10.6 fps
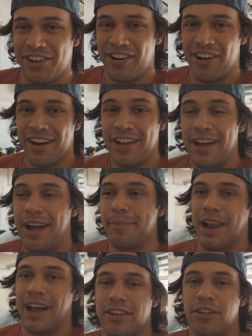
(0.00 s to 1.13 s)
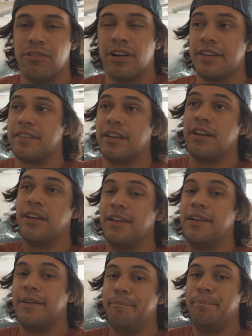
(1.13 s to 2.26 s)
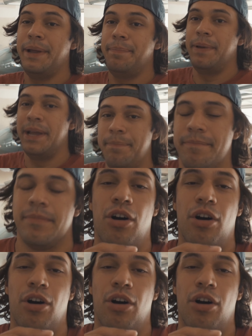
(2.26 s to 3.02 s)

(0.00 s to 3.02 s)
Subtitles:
car. I'm be like, no worries. Beep beep.